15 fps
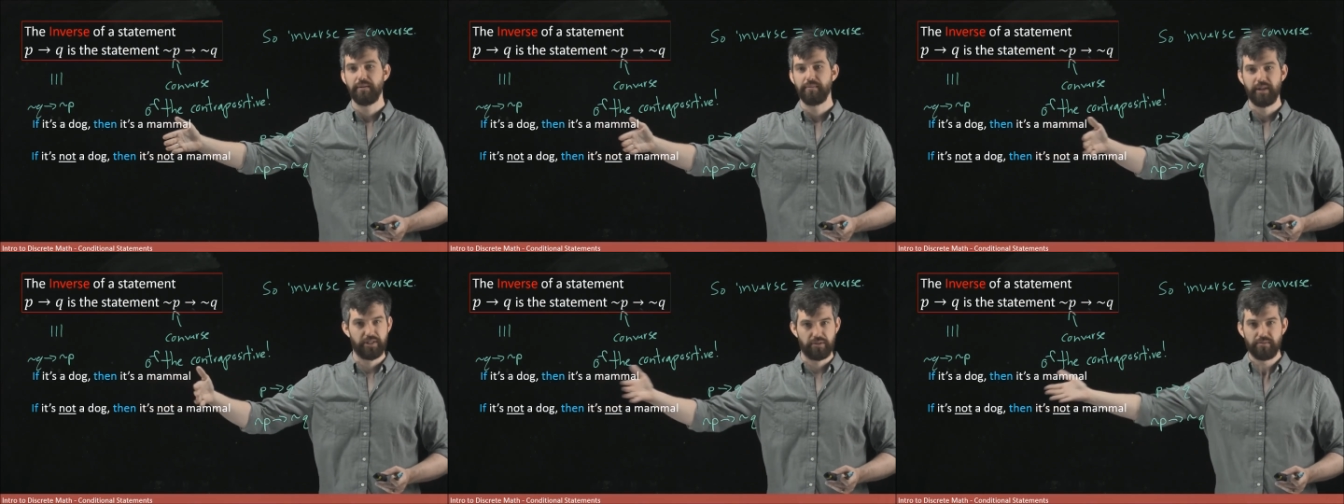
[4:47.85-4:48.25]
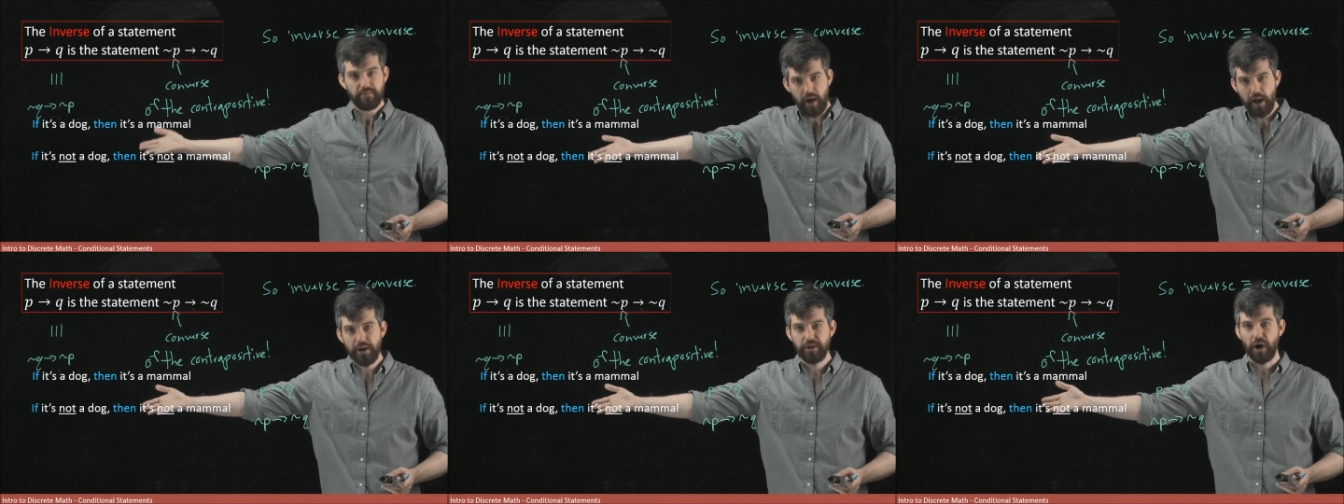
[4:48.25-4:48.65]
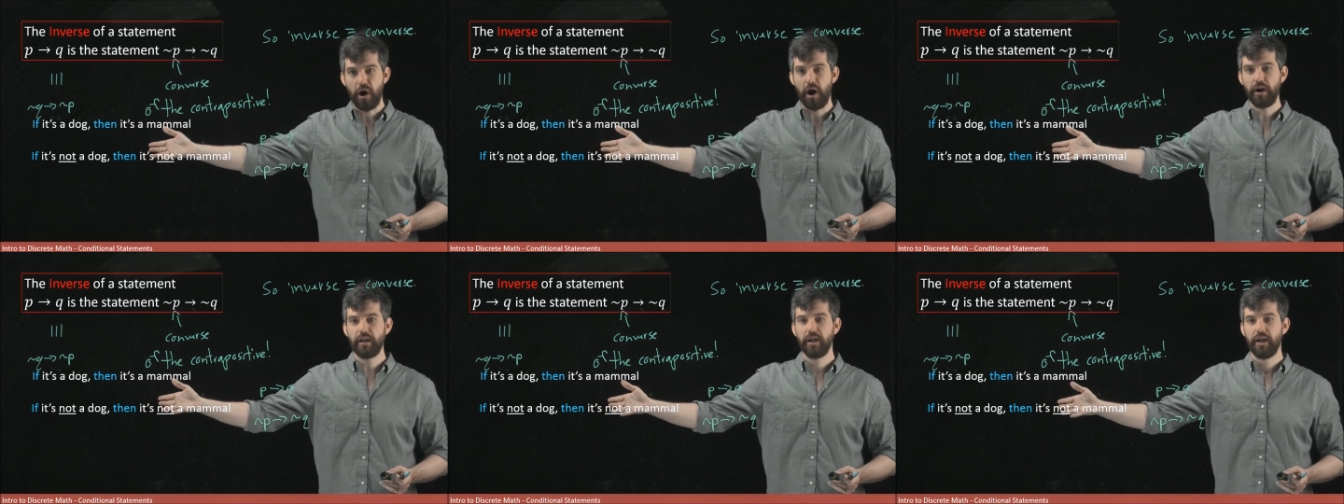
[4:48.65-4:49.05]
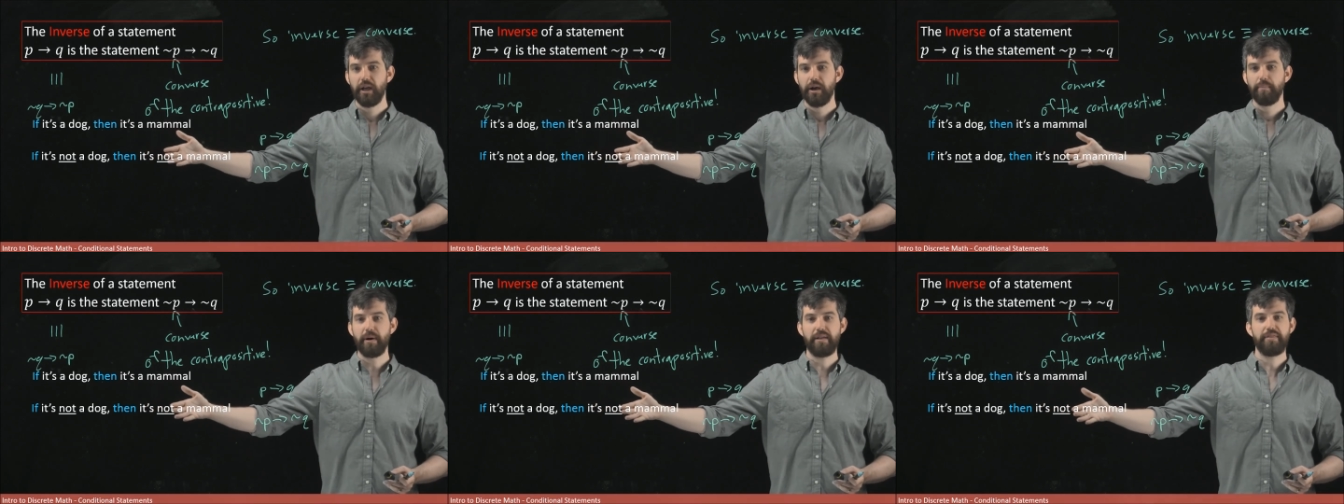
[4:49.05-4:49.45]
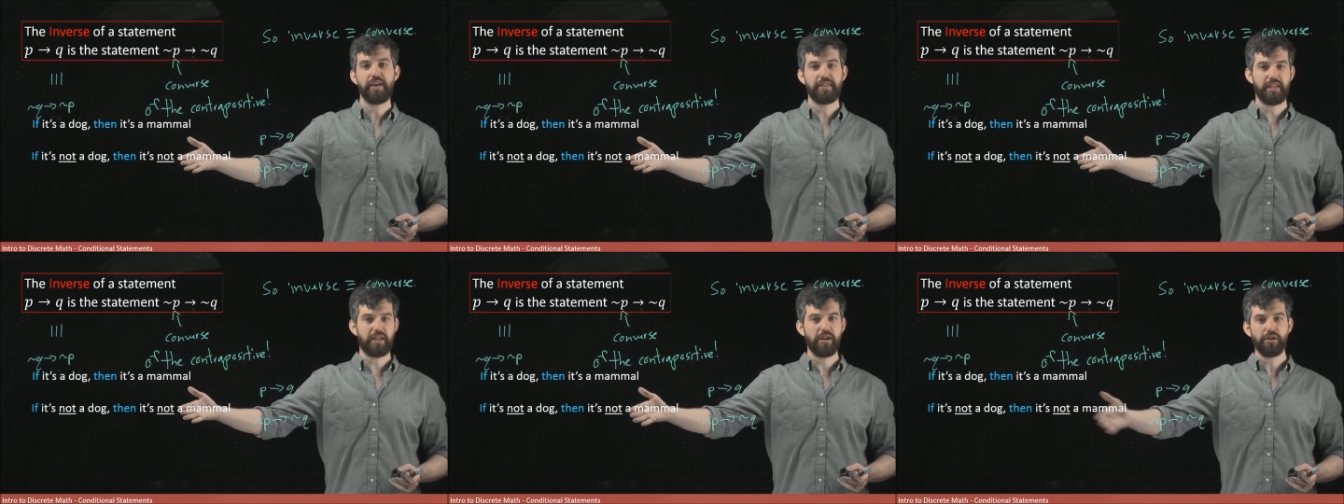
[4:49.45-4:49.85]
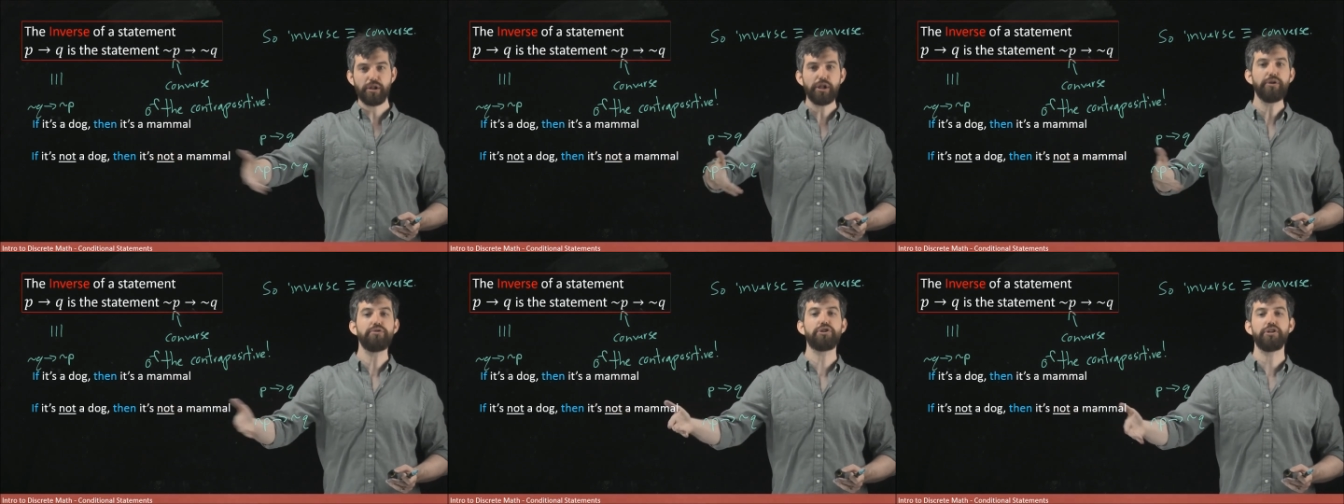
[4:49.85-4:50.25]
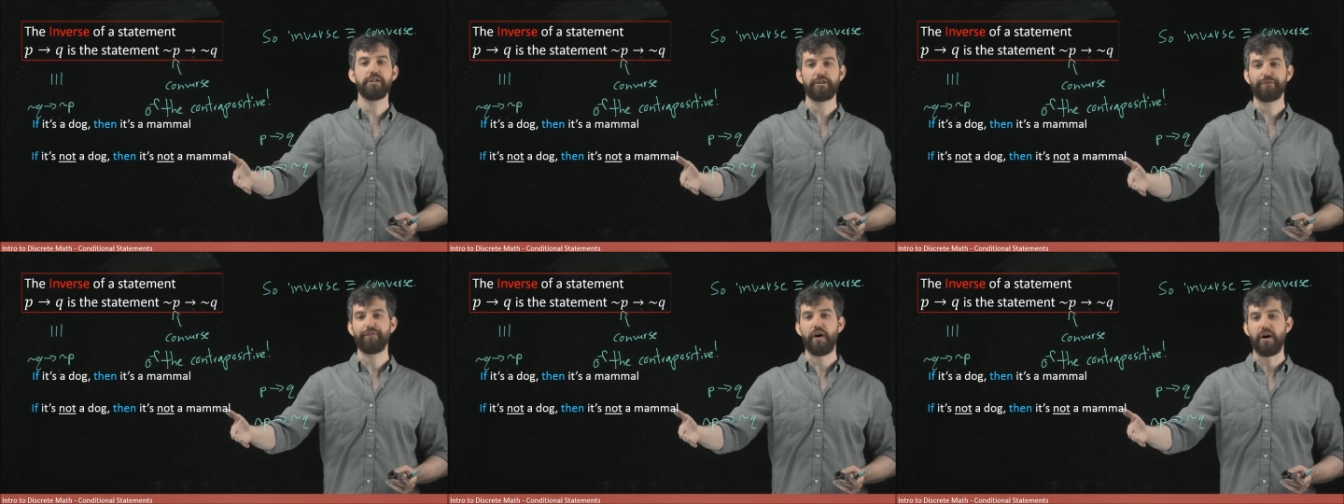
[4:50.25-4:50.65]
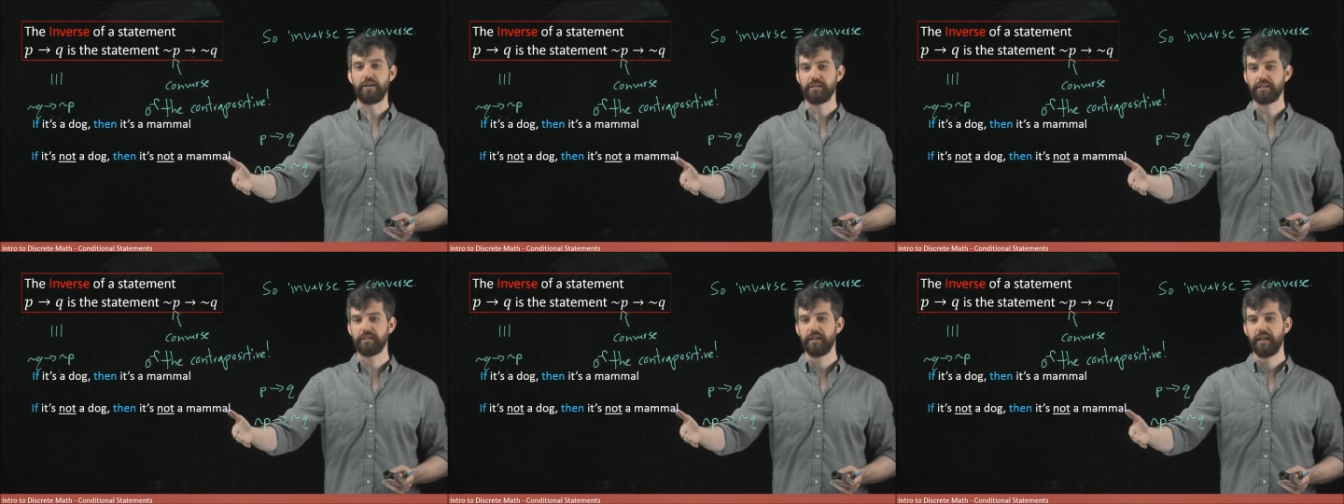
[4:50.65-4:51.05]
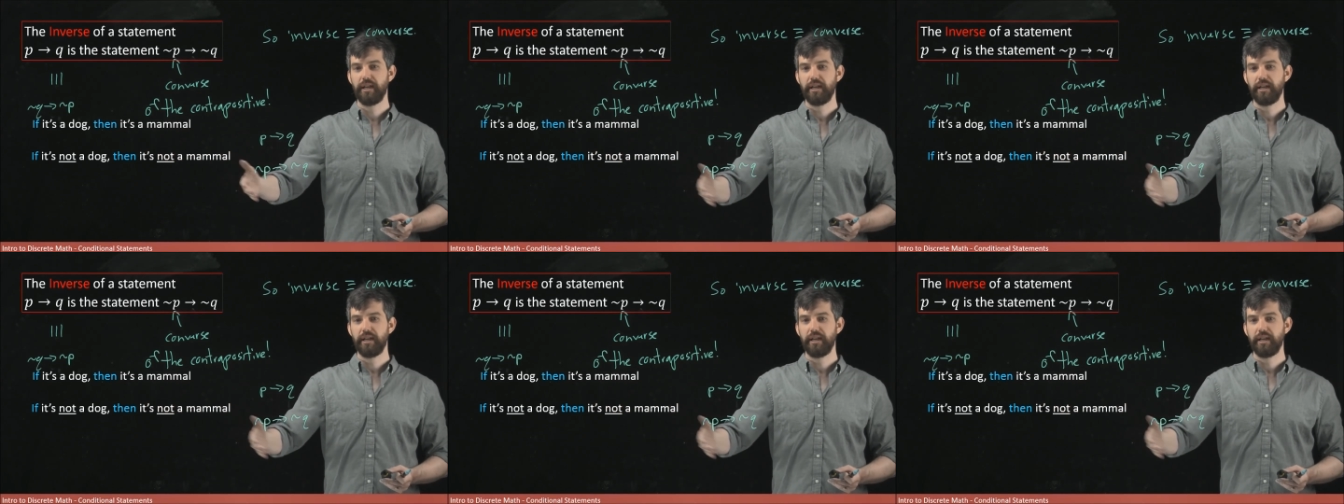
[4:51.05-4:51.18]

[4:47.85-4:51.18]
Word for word: it's not a dog, but that the conclusion is false.